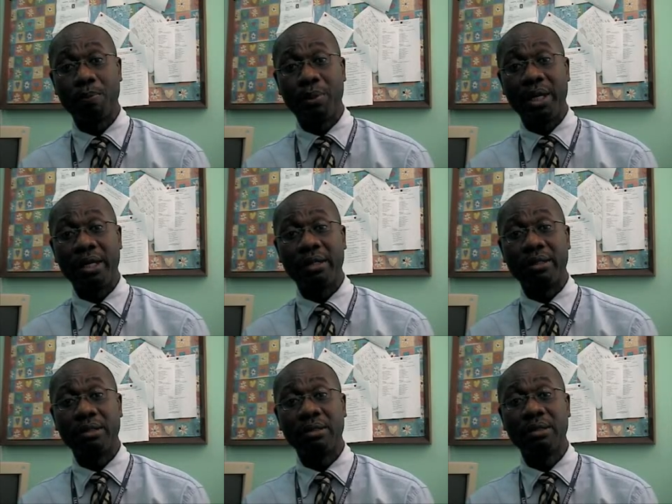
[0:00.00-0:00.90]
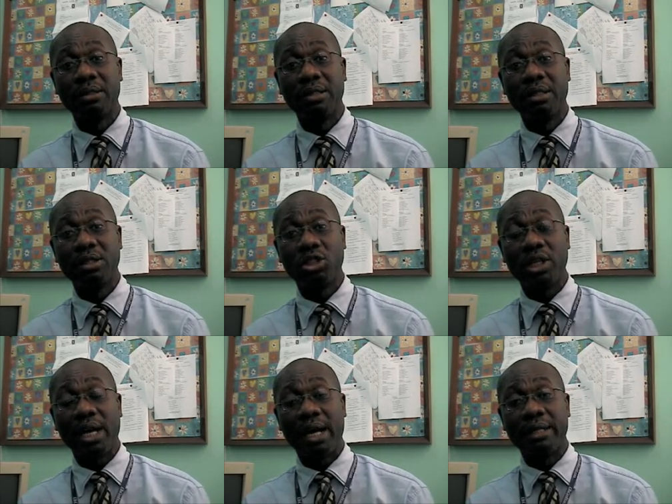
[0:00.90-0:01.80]
pale. She
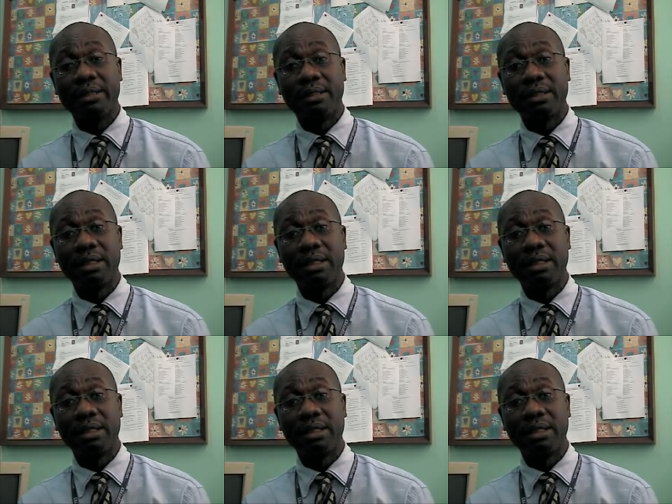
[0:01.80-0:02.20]
had